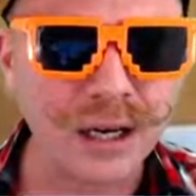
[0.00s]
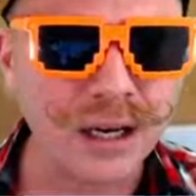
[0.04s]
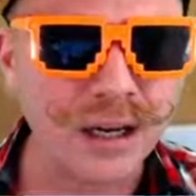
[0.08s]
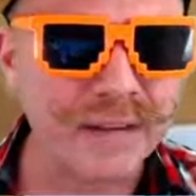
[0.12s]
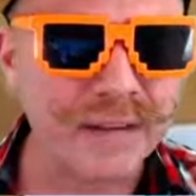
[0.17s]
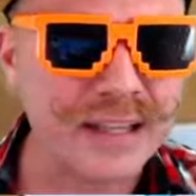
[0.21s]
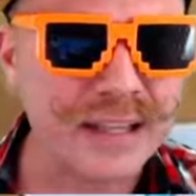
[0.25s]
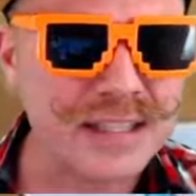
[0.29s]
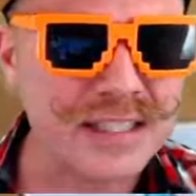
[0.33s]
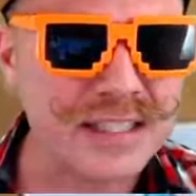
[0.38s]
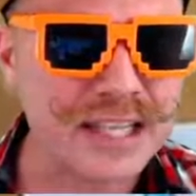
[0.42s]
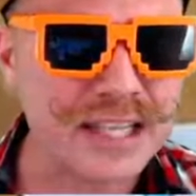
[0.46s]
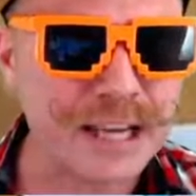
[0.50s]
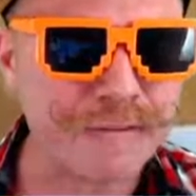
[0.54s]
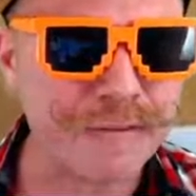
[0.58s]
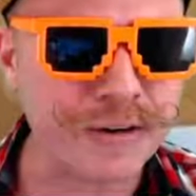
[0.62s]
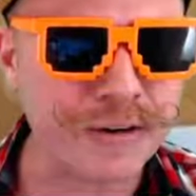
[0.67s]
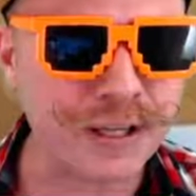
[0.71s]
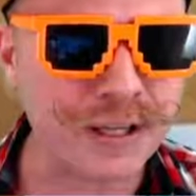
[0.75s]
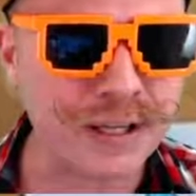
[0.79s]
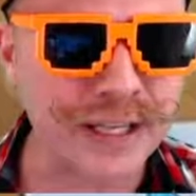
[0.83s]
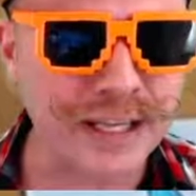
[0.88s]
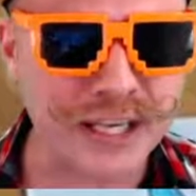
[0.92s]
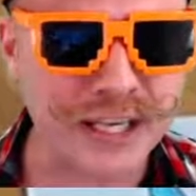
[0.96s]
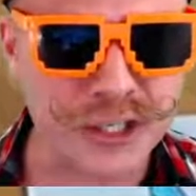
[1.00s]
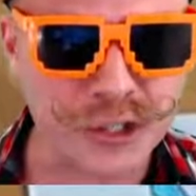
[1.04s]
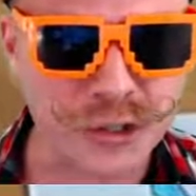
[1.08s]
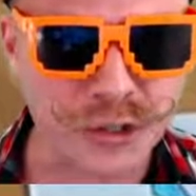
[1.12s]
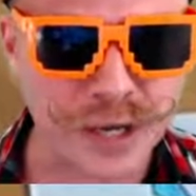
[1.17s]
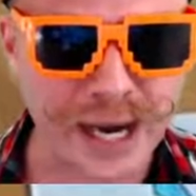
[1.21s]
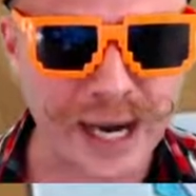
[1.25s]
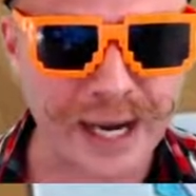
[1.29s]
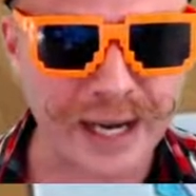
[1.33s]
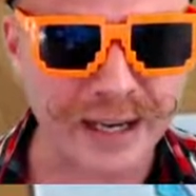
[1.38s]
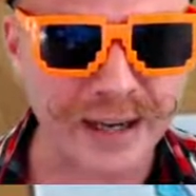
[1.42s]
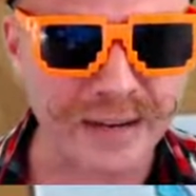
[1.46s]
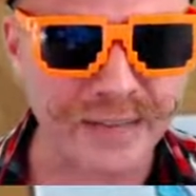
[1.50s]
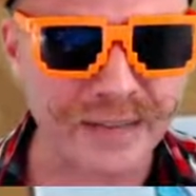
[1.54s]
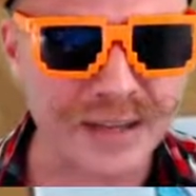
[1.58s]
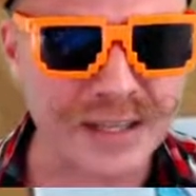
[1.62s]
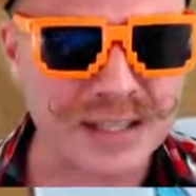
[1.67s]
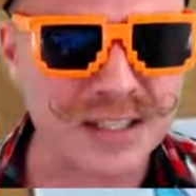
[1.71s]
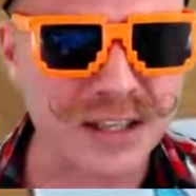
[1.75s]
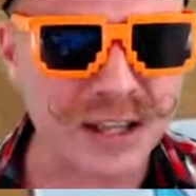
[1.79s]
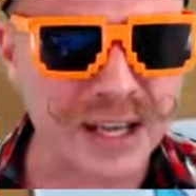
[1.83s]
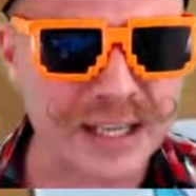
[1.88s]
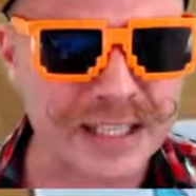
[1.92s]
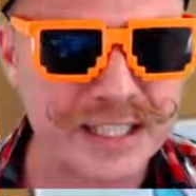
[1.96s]
That's definitely a dragon.
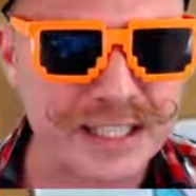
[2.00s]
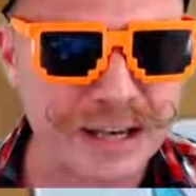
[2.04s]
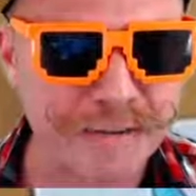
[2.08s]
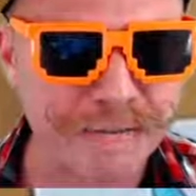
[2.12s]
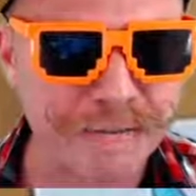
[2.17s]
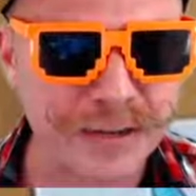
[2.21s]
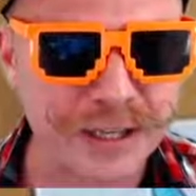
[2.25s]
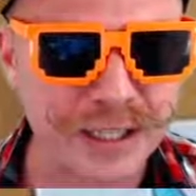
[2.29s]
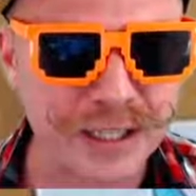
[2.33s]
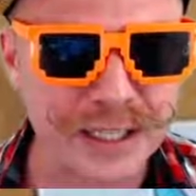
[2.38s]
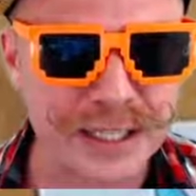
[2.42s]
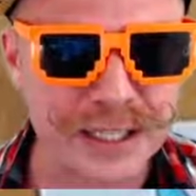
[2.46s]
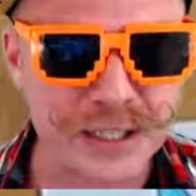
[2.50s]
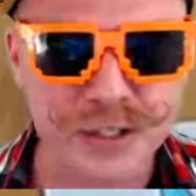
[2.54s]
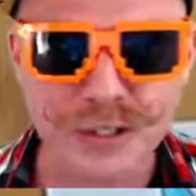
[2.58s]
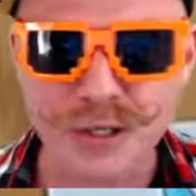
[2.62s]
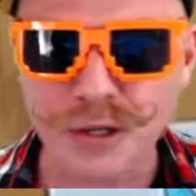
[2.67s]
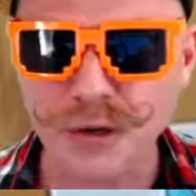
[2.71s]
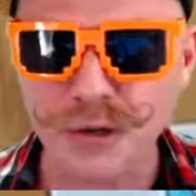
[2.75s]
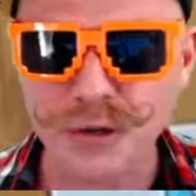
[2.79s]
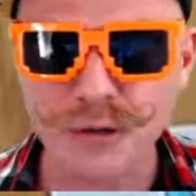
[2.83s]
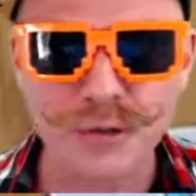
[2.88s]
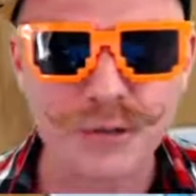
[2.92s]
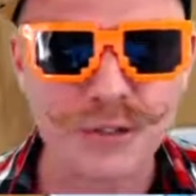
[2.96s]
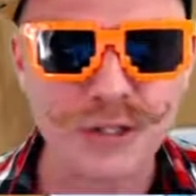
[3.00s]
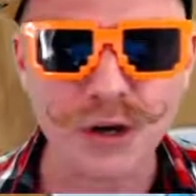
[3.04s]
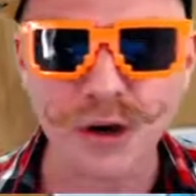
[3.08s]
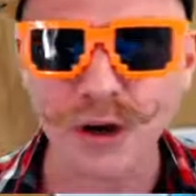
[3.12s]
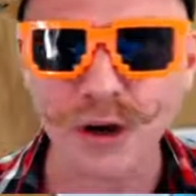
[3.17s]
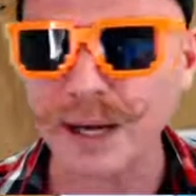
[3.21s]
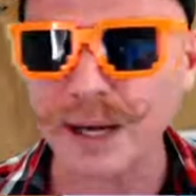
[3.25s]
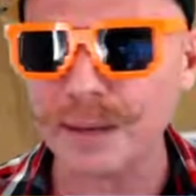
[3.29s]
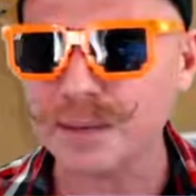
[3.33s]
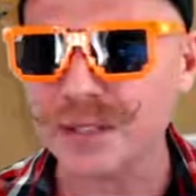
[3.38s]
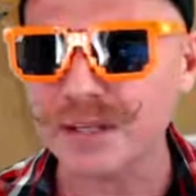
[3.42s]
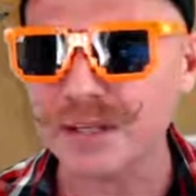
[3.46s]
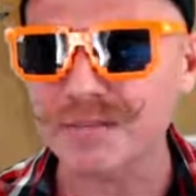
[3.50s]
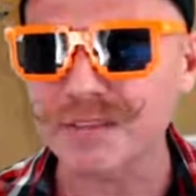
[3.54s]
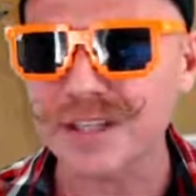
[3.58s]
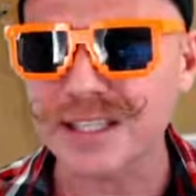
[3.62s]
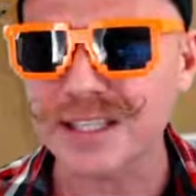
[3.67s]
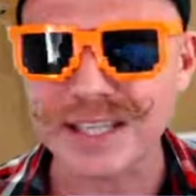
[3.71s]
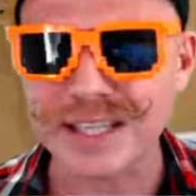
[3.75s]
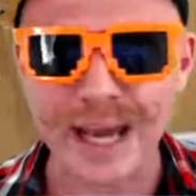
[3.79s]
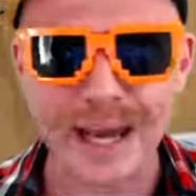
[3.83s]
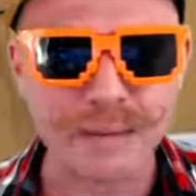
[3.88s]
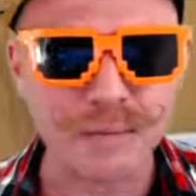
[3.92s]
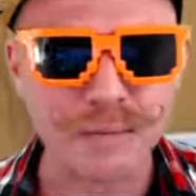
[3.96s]
There's like definitely 2 types of the
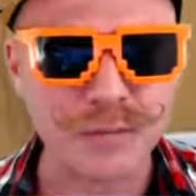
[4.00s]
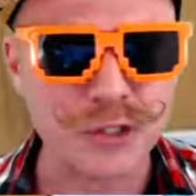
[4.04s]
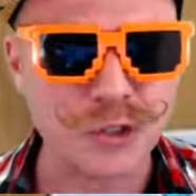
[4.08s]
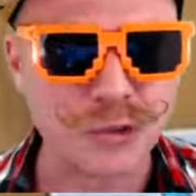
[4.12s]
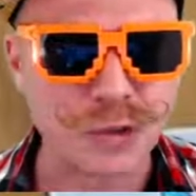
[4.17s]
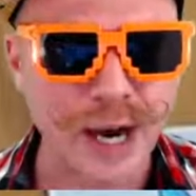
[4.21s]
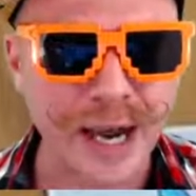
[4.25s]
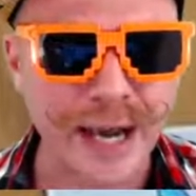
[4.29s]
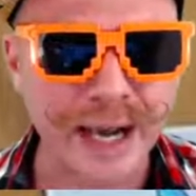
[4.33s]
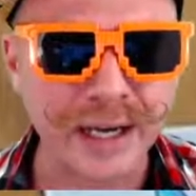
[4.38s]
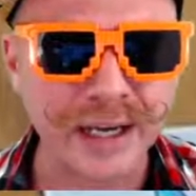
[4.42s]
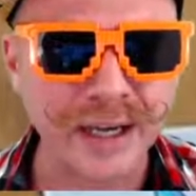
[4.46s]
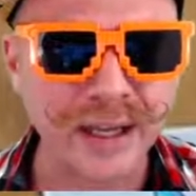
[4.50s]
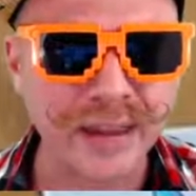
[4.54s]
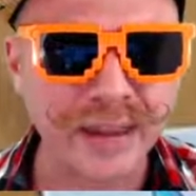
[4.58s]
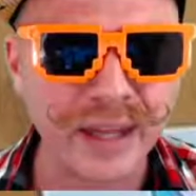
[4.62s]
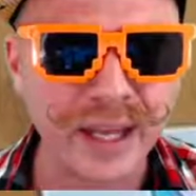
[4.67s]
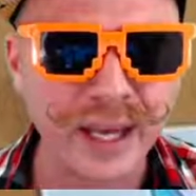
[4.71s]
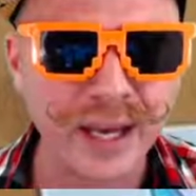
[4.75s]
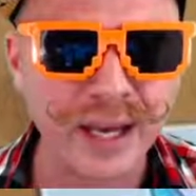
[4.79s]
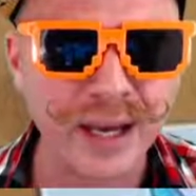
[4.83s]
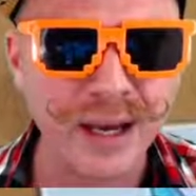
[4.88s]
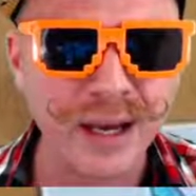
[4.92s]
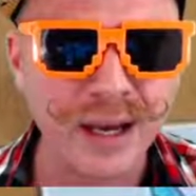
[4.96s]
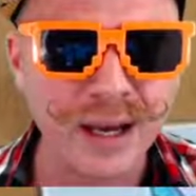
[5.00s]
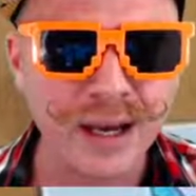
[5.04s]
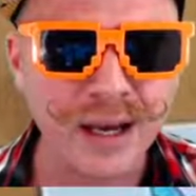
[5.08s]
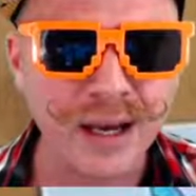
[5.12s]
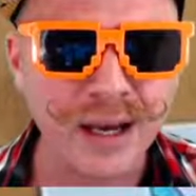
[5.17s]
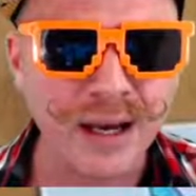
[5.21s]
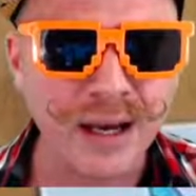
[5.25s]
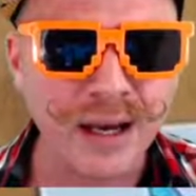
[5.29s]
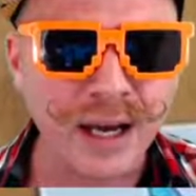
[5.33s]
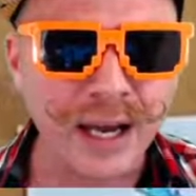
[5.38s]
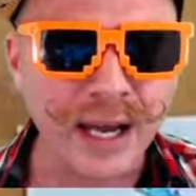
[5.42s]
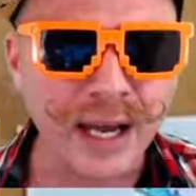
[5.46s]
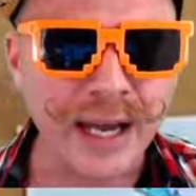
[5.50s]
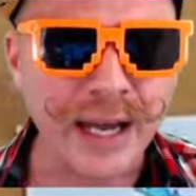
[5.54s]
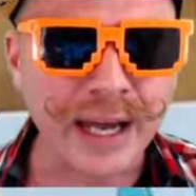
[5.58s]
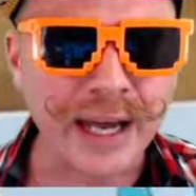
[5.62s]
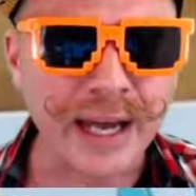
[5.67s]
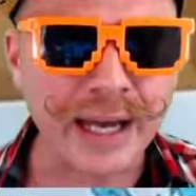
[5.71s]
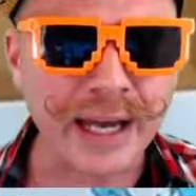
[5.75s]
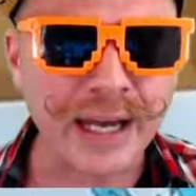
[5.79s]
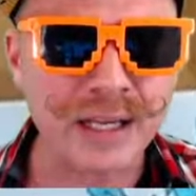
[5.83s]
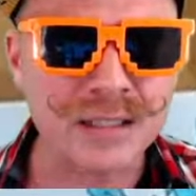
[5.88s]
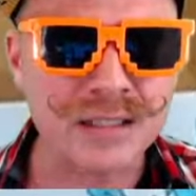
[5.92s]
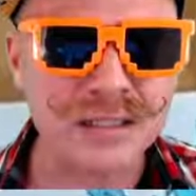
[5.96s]
same dragon there.
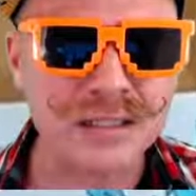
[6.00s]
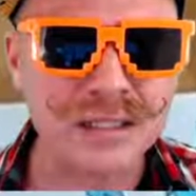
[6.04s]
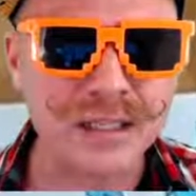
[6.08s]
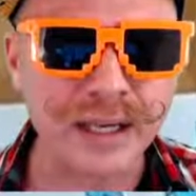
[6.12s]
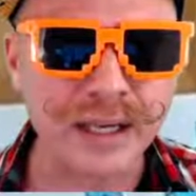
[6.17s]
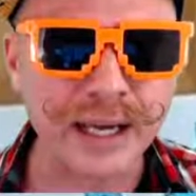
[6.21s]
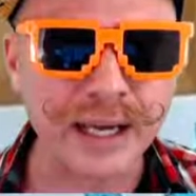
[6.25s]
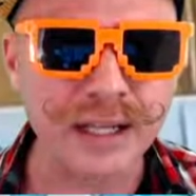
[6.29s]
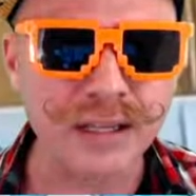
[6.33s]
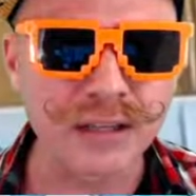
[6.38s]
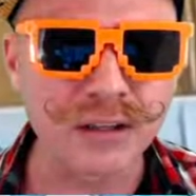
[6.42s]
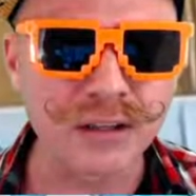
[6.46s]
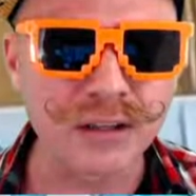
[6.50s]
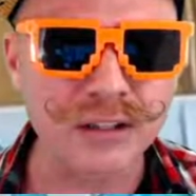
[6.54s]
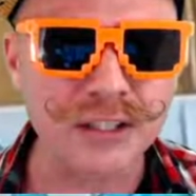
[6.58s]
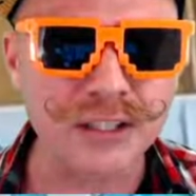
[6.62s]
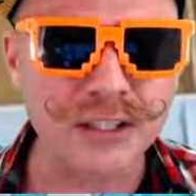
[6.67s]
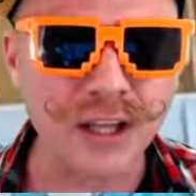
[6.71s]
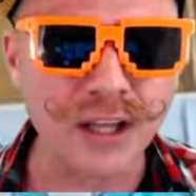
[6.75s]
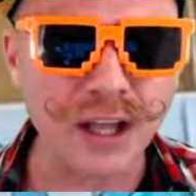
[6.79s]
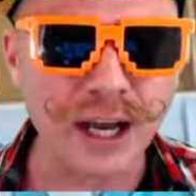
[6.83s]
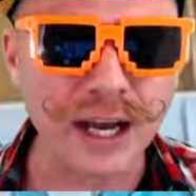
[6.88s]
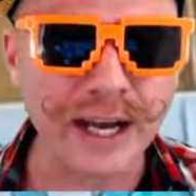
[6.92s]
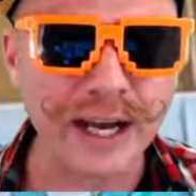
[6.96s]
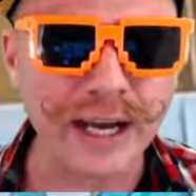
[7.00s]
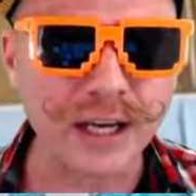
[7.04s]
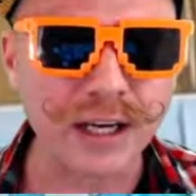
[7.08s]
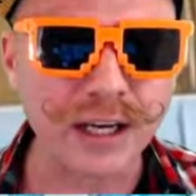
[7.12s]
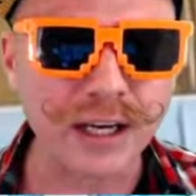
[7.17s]
And it looks like